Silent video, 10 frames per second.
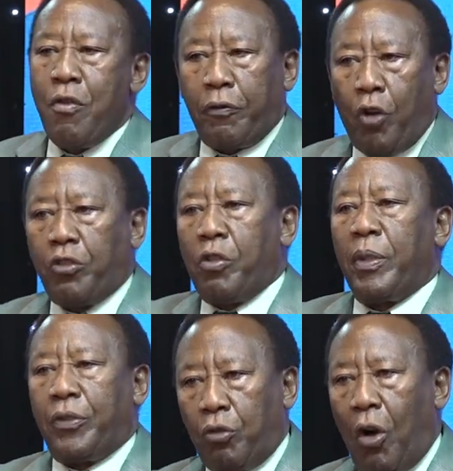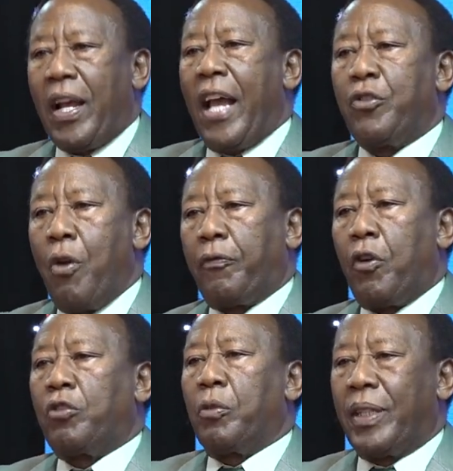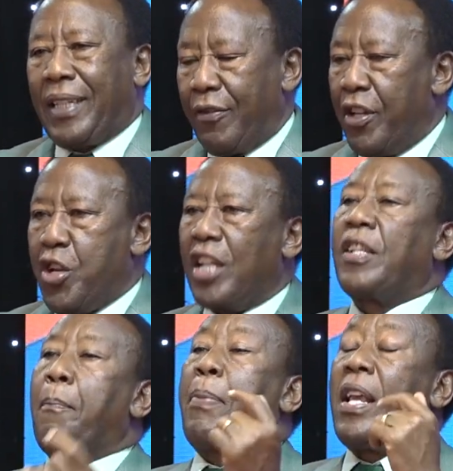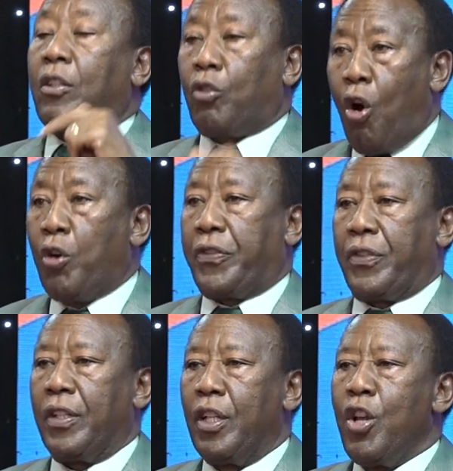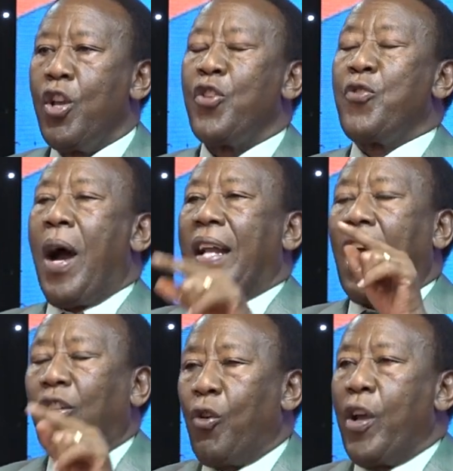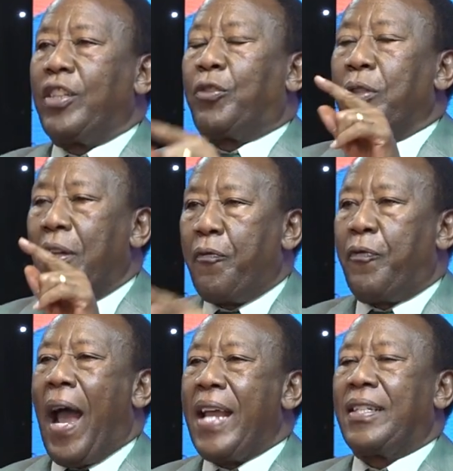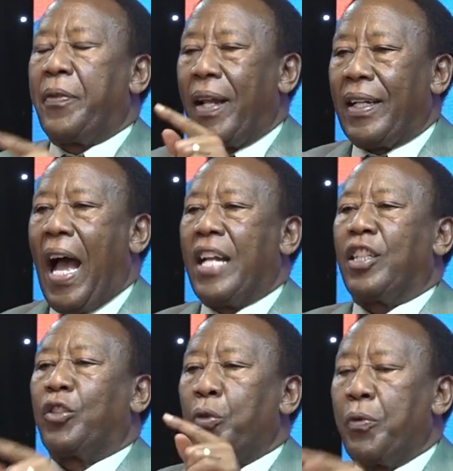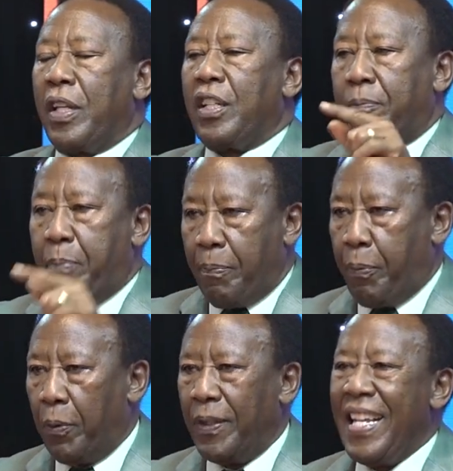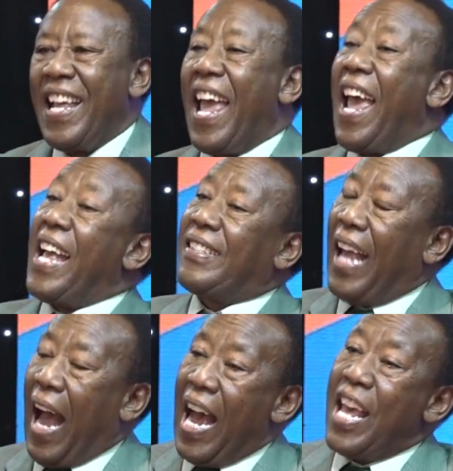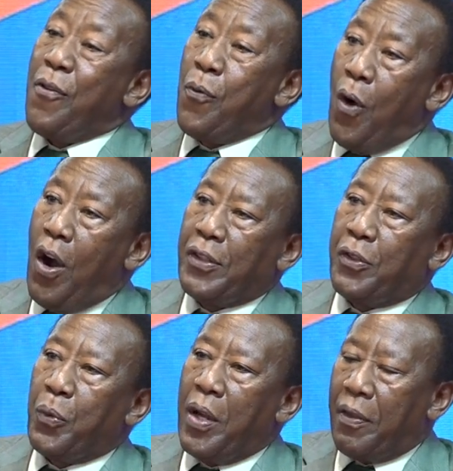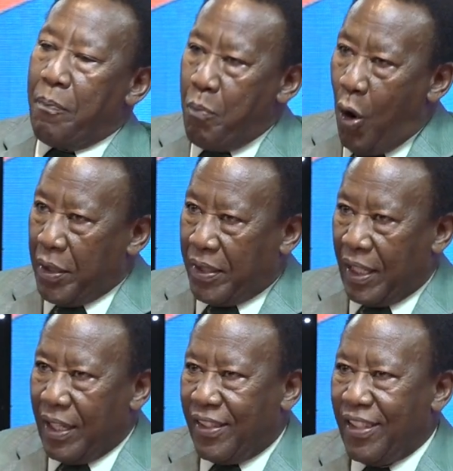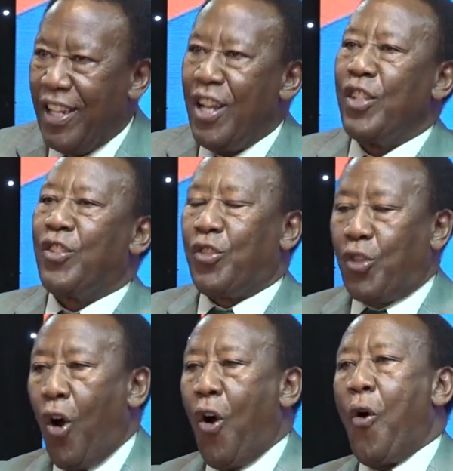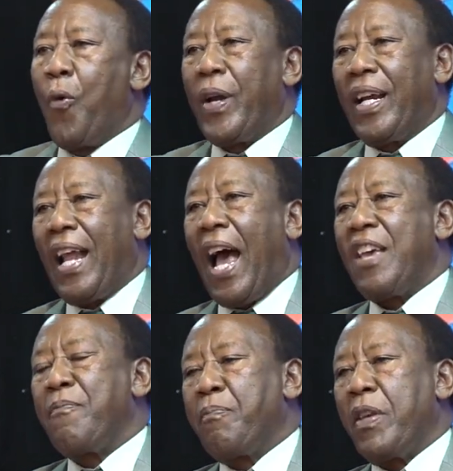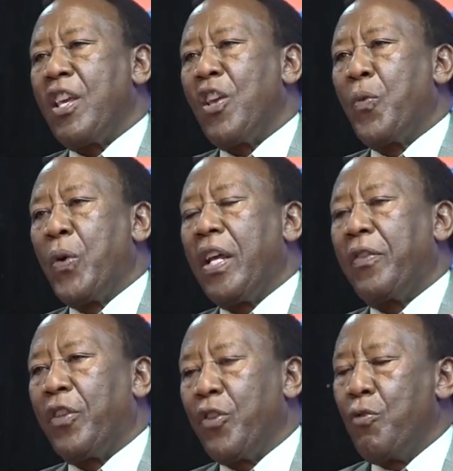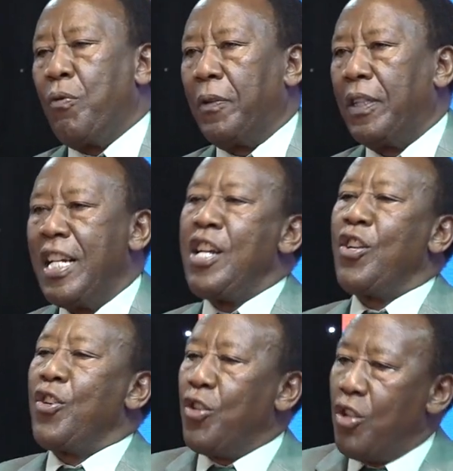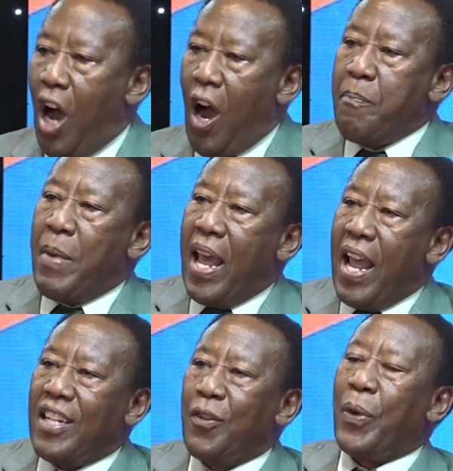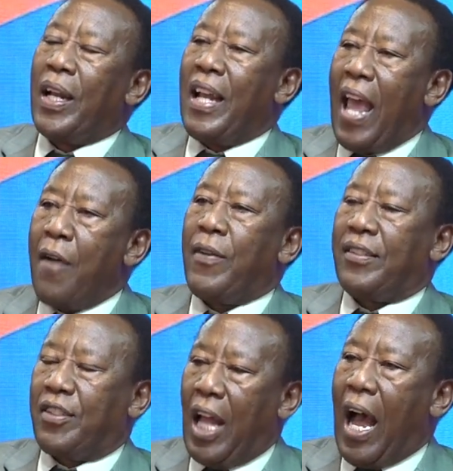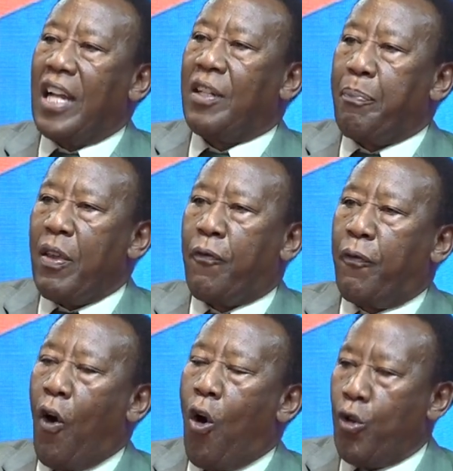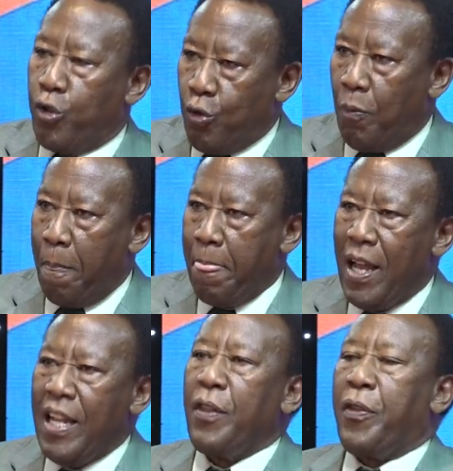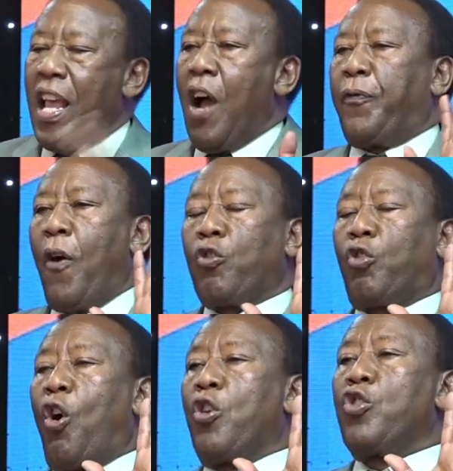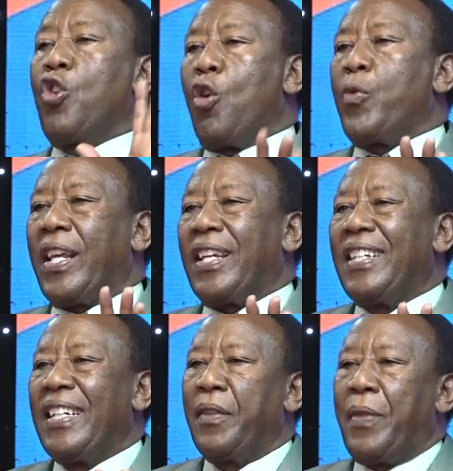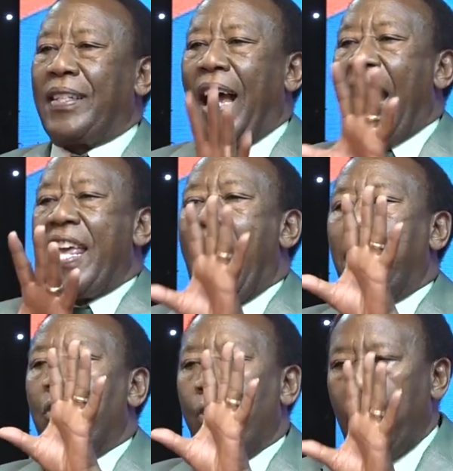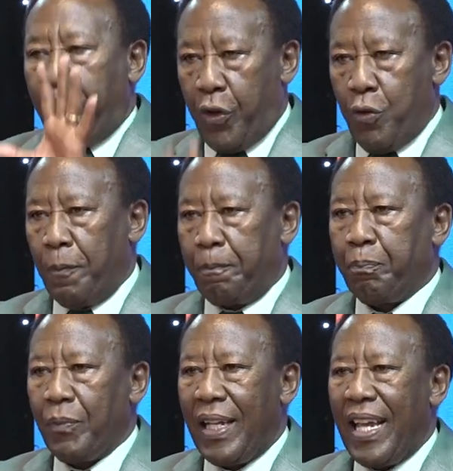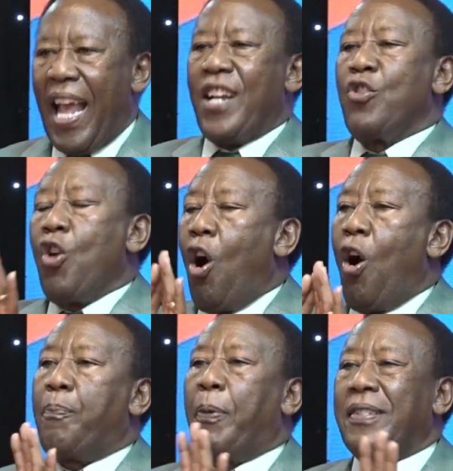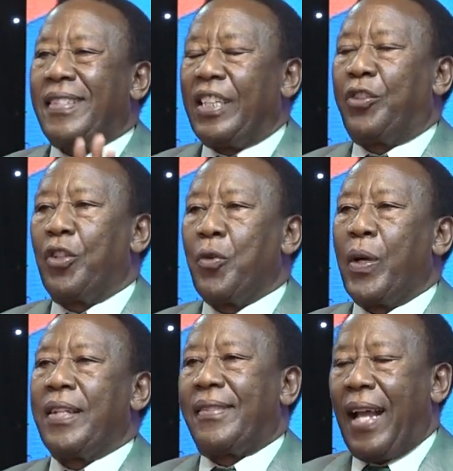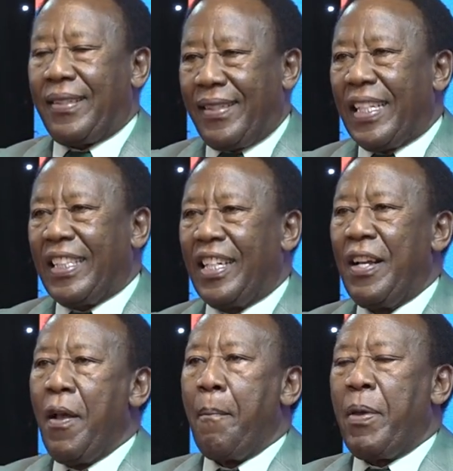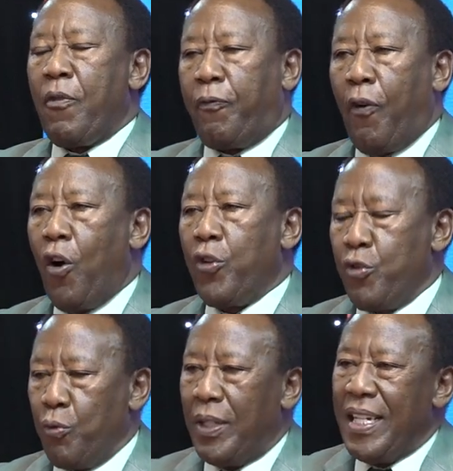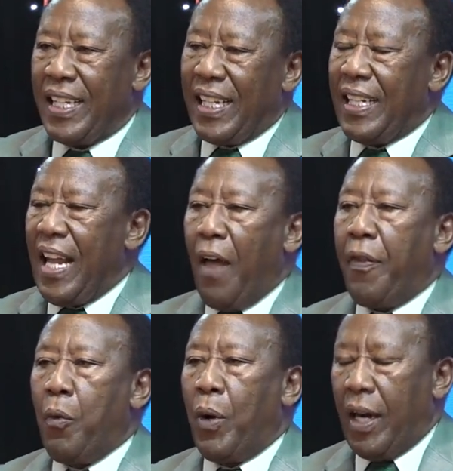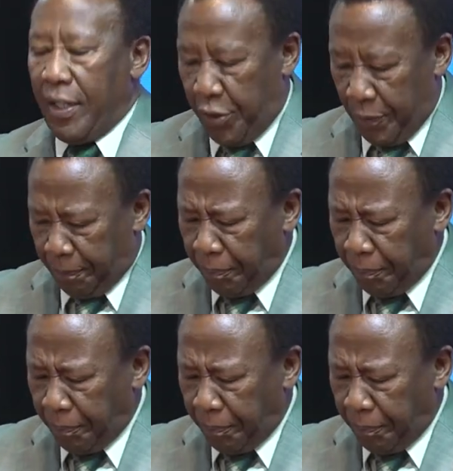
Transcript: You have got to be strong and you have got to be courageous because you are going to divide the land to these people. As I was with Moses, so will I be with you. No man will ever stand before you. Therefore, go knowing that I am with you. And no opposition will succeed before you. In other words,